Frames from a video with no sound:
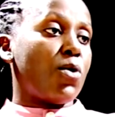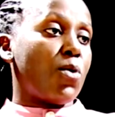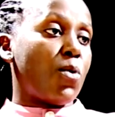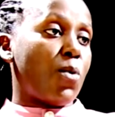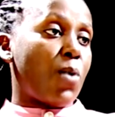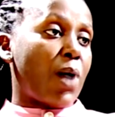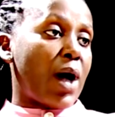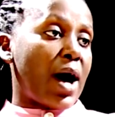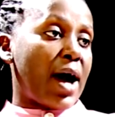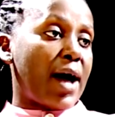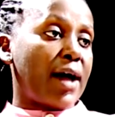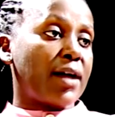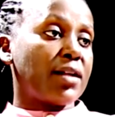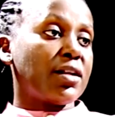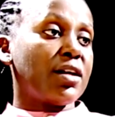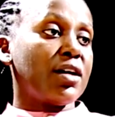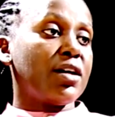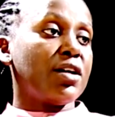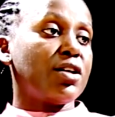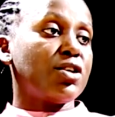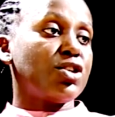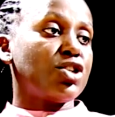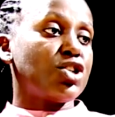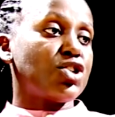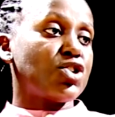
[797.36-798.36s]

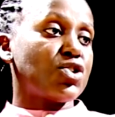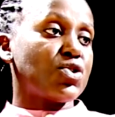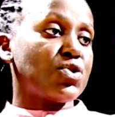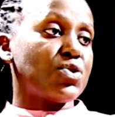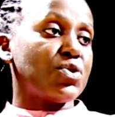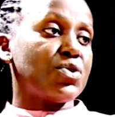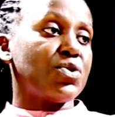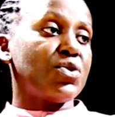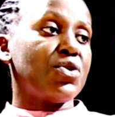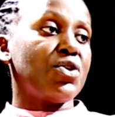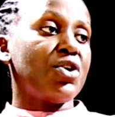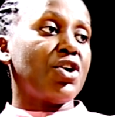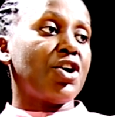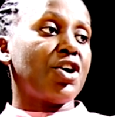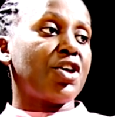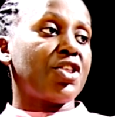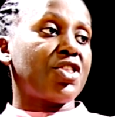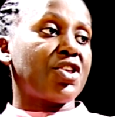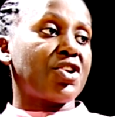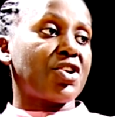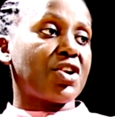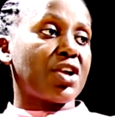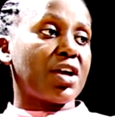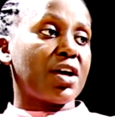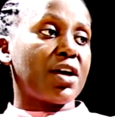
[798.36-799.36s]
1, 2,
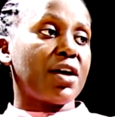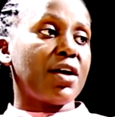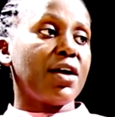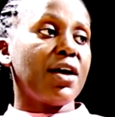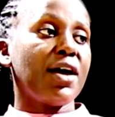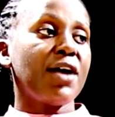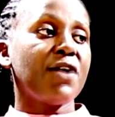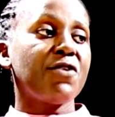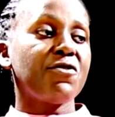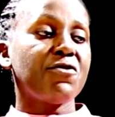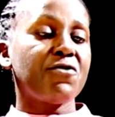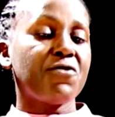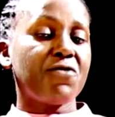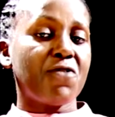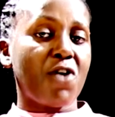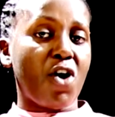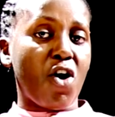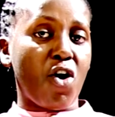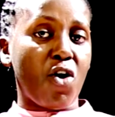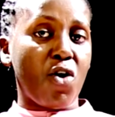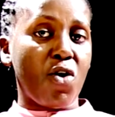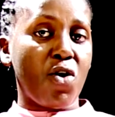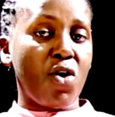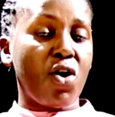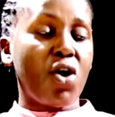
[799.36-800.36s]
3,
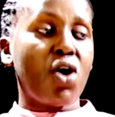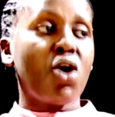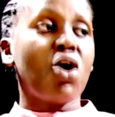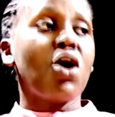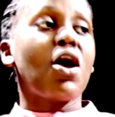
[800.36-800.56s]
4.